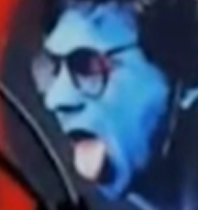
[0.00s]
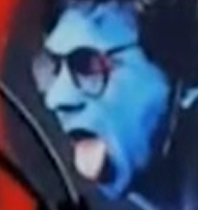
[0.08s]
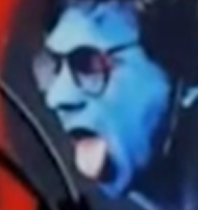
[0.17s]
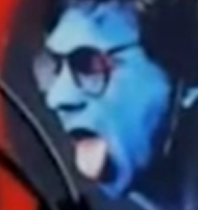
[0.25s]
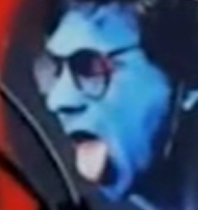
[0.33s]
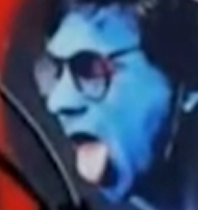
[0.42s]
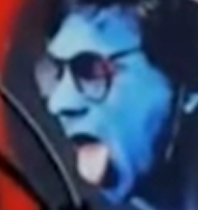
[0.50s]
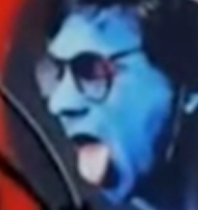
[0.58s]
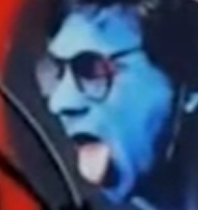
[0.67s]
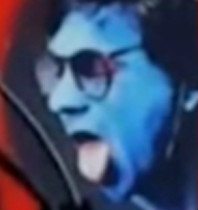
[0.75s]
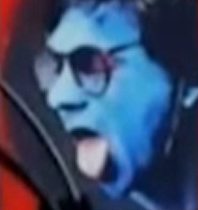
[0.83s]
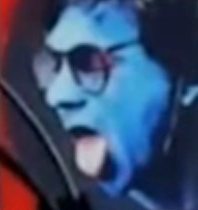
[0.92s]

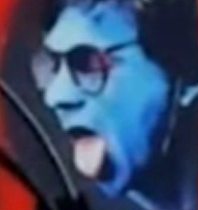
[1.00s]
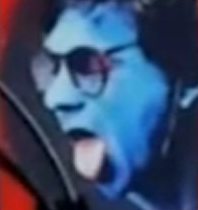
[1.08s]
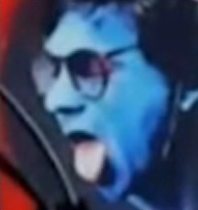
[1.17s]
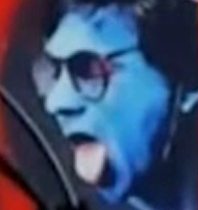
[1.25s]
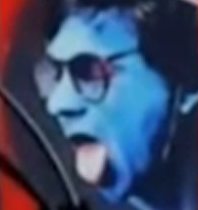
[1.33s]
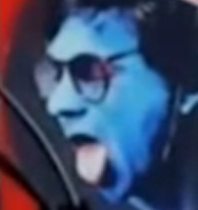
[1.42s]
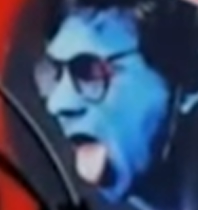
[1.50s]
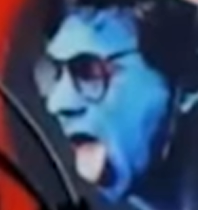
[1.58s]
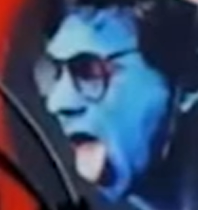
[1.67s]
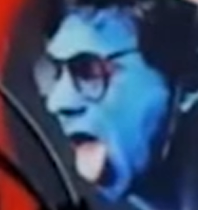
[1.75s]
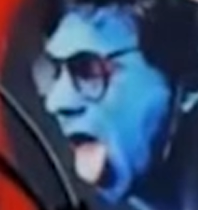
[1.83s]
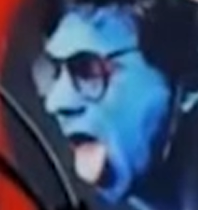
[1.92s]

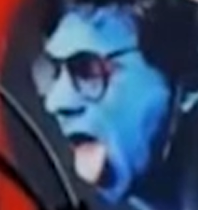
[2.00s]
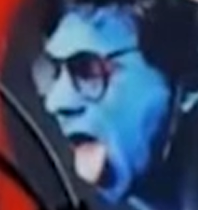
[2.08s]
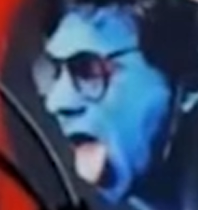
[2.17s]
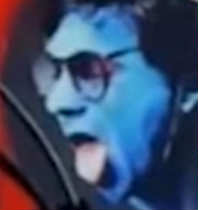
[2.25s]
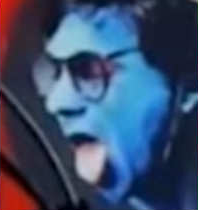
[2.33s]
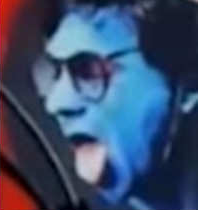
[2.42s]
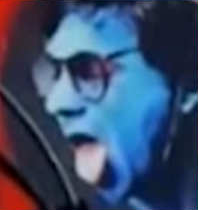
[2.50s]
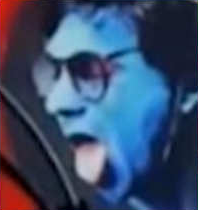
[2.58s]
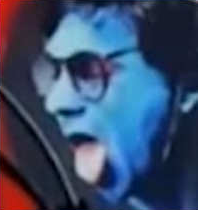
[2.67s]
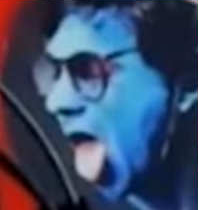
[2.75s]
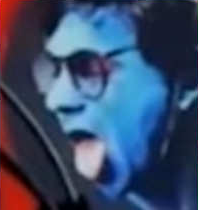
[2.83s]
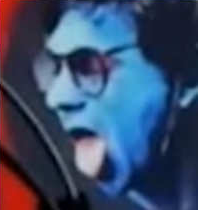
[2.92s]

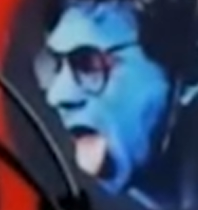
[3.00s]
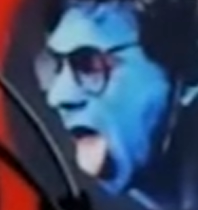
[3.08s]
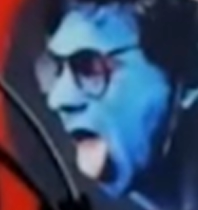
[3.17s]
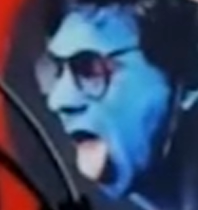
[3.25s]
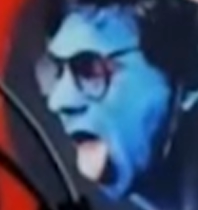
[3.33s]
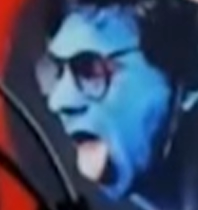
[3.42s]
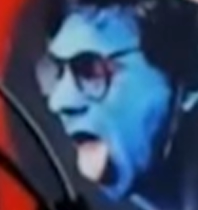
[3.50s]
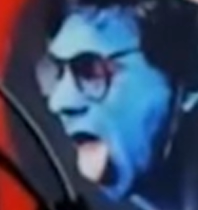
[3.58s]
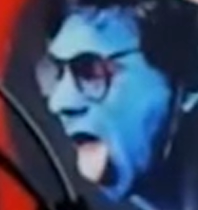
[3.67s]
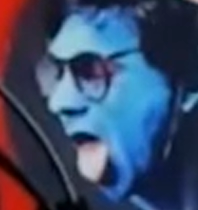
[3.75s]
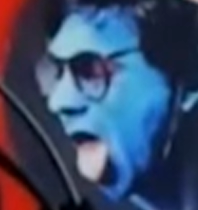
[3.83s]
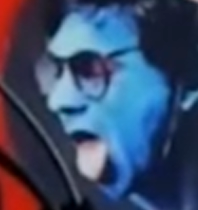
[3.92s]

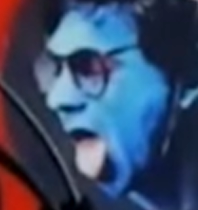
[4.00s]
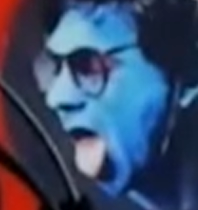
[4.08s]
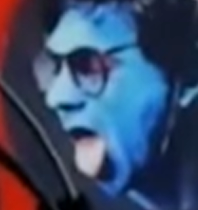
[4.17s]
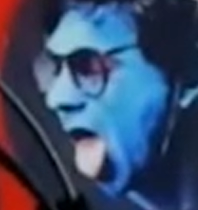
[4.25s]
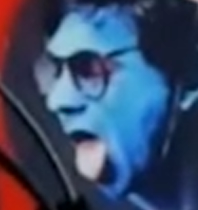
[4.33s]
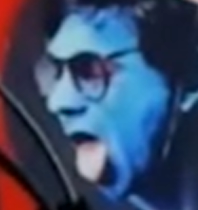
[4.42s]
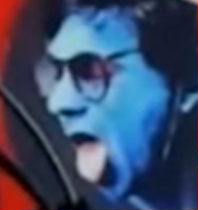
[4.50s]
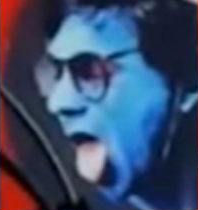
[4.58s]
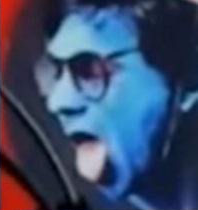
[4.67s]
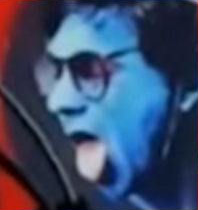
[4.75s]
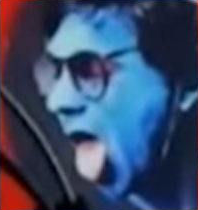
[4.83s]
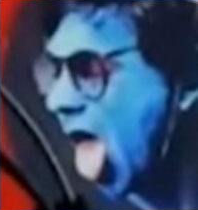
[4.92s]

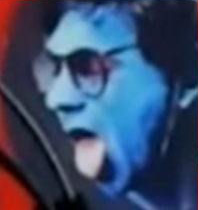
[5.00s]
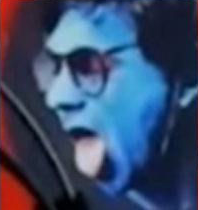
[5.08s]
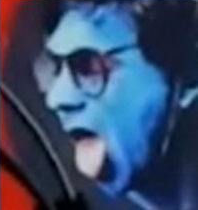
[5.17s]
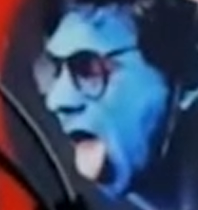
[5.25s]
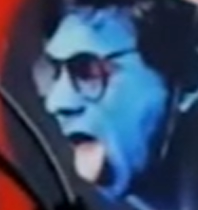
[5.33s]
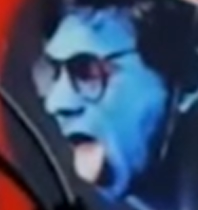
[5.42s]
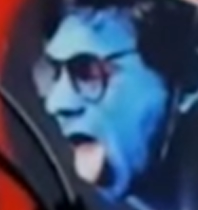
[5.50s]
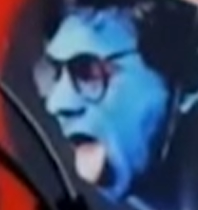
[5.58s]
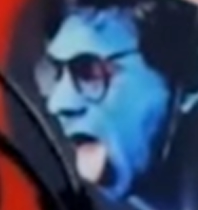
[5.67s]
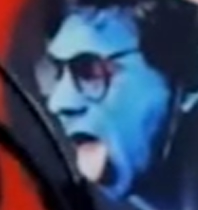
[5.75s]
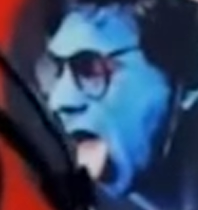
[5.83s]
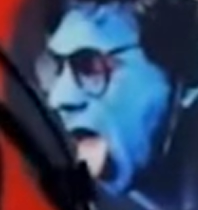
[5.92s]

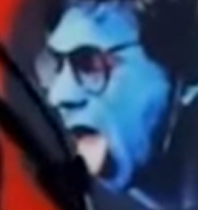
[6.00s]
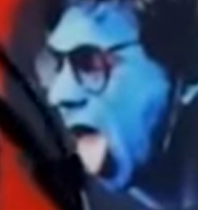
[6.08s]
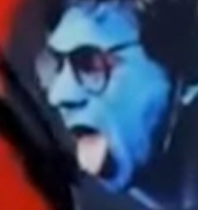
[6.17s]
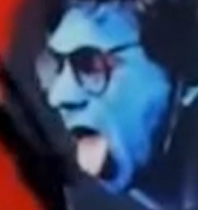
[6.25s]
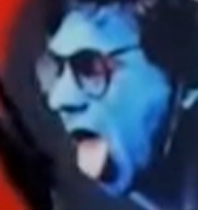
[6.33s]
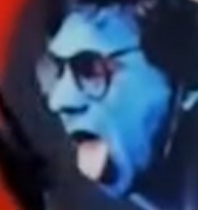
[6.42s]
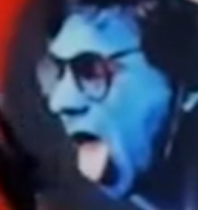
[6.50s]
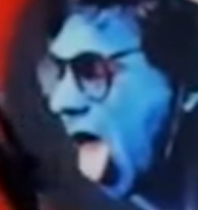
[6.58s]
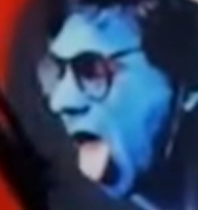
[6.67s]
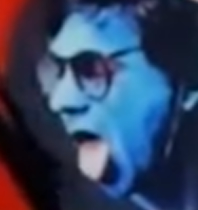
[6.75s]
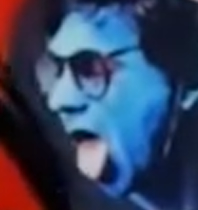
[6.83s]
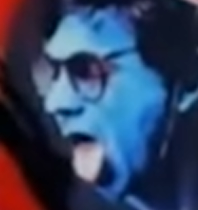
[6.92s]

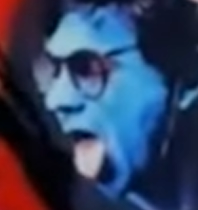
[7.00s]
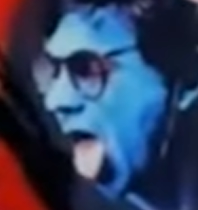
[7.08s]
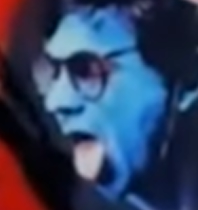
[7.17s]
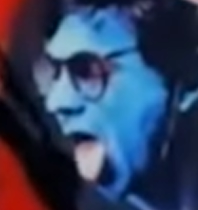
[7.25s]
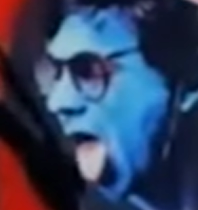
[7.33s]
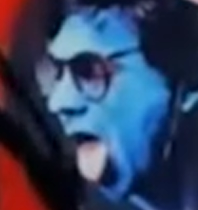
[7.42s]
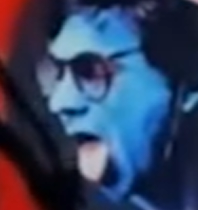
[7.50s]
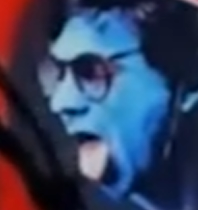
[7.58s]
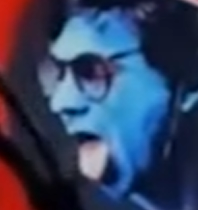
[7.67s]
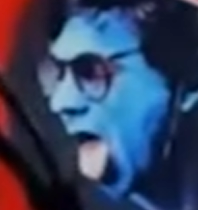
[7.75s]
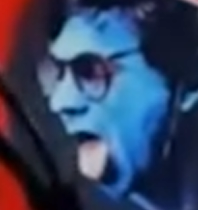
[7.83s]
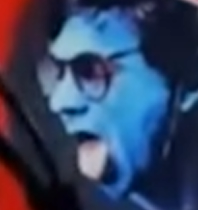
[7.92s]
The person shown says nothing.